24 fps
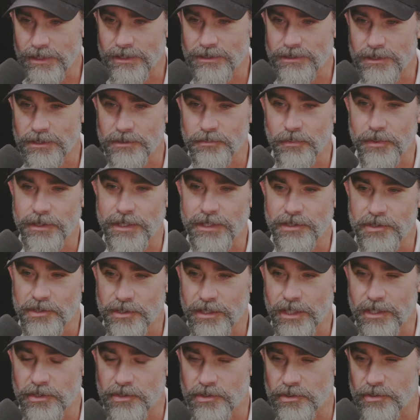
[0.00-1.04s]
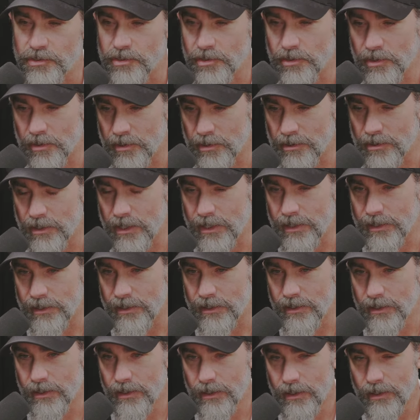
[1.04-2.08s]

this is what education should look like.